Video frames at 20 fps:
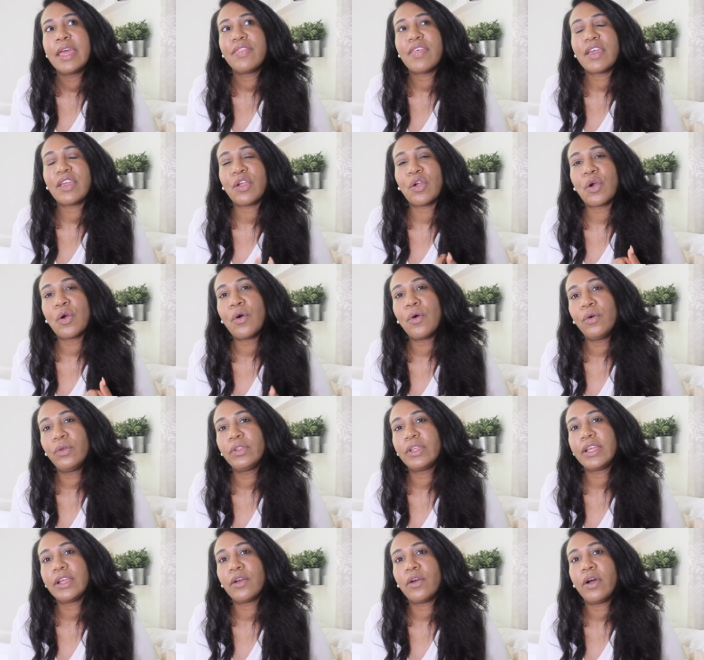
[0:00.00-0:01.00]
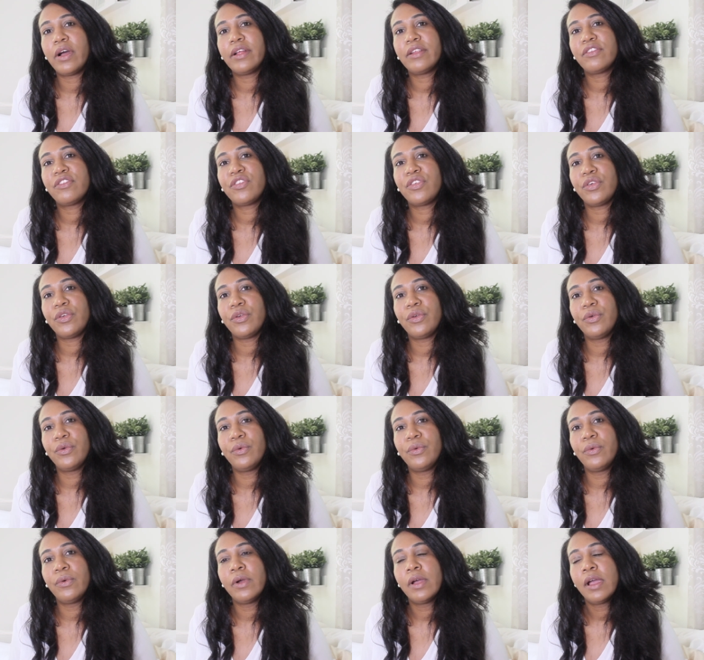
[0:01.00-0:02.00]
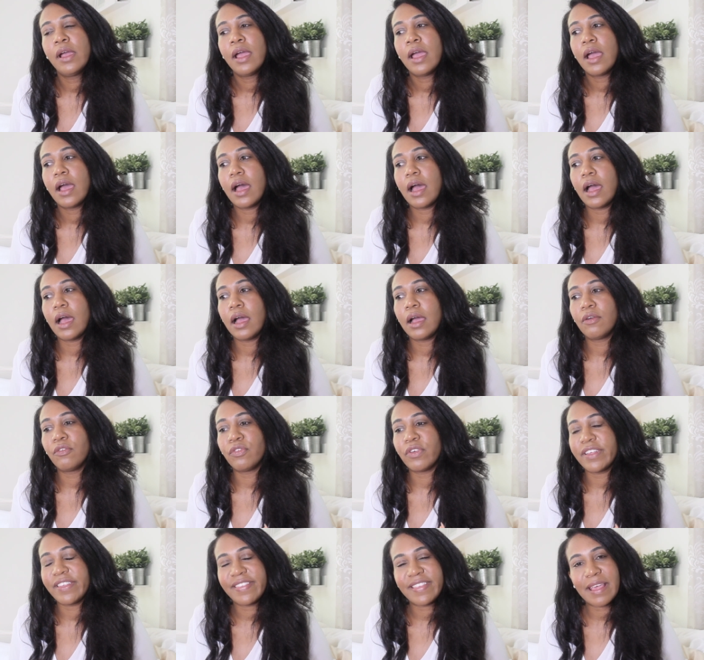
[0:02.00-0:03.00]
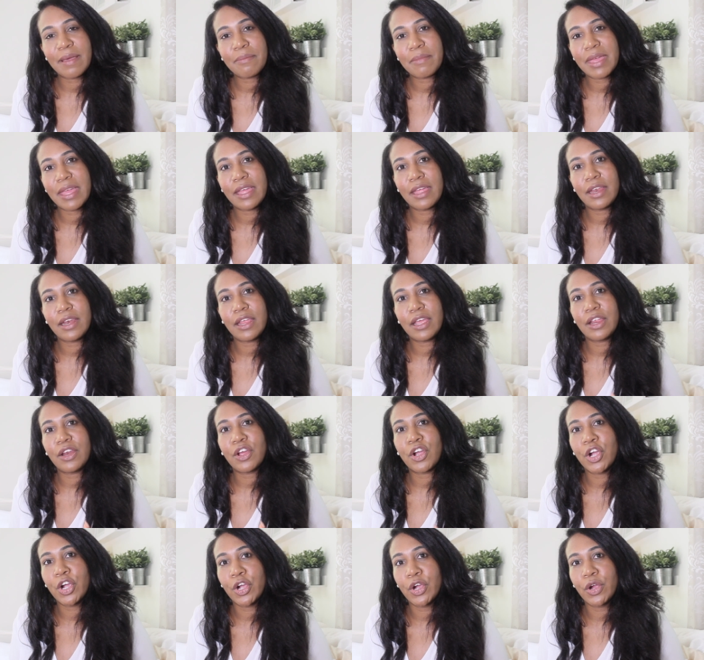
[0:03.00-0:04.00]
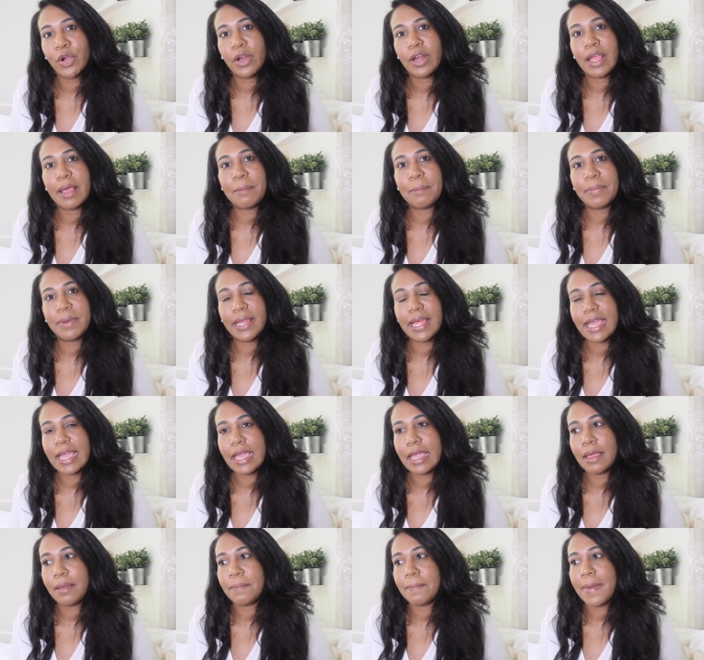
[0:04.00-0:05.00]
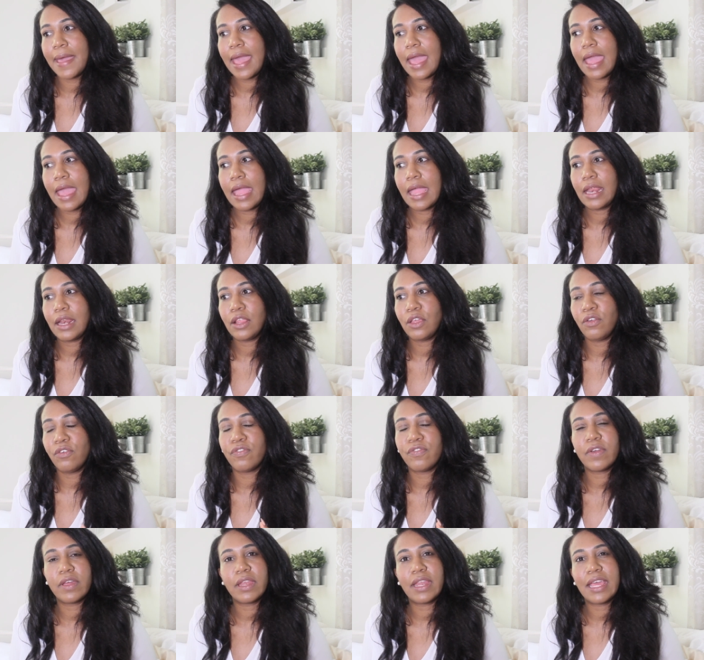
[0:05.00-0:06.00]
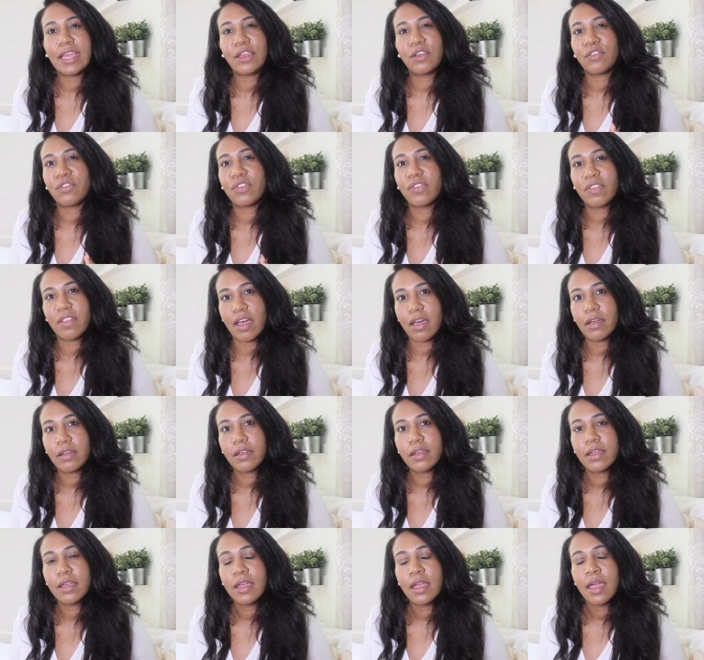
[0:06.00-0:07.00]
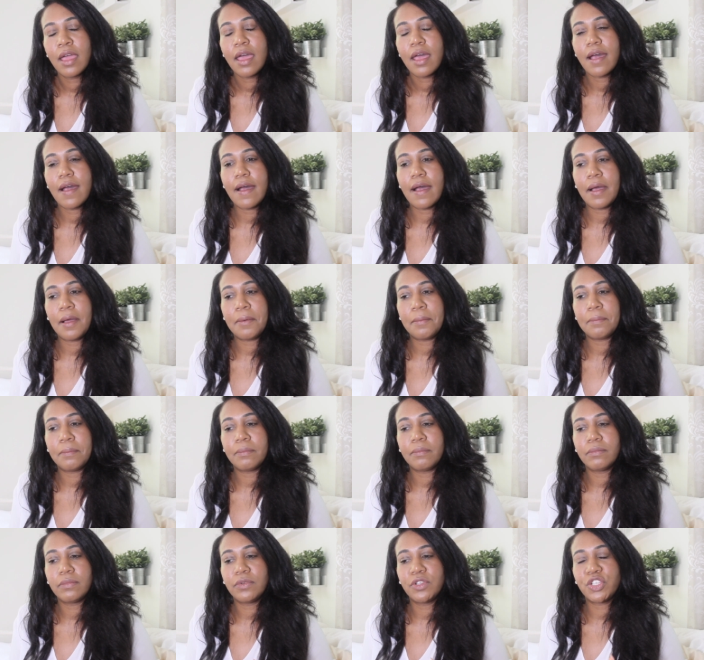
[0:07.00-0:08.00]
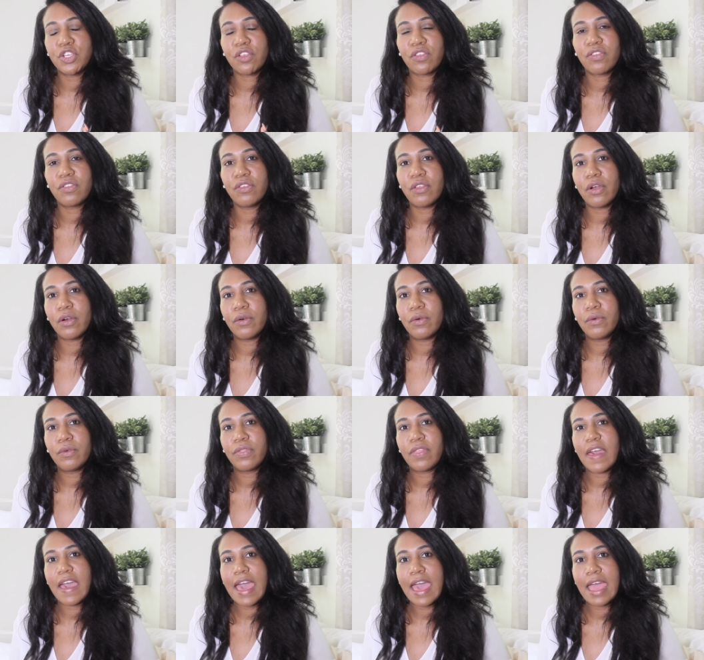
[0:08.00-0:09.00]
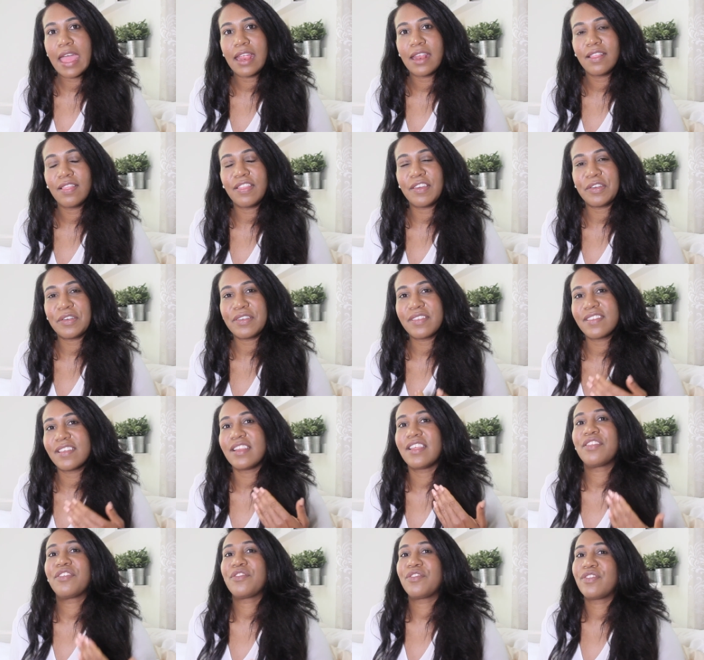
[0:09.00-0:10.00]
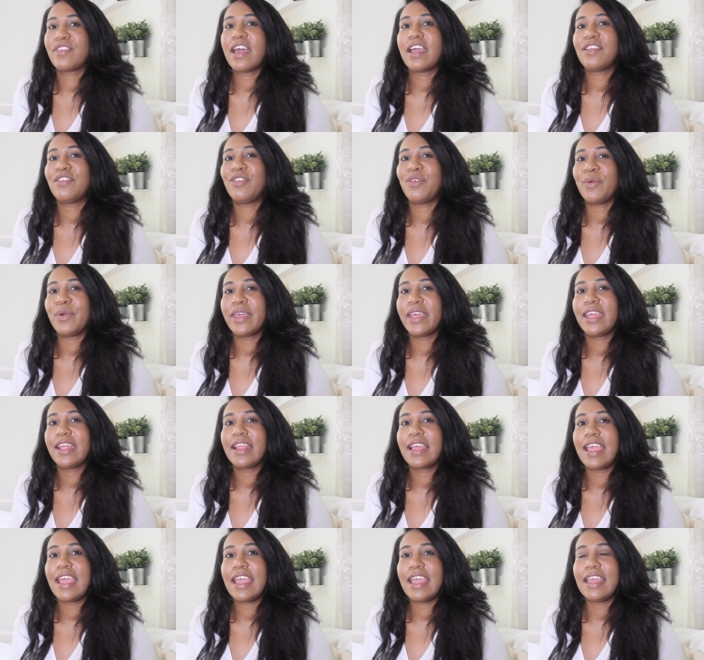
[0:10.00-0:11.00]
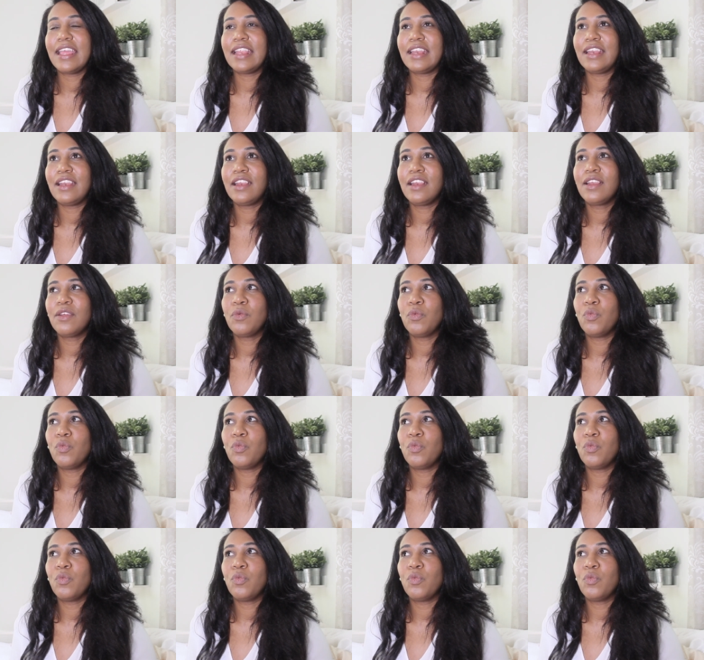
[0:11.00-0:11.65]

that you're holding on to uh, resentment and hurt and blame and you feel like you're stuck. Um, just know that there is another side to it and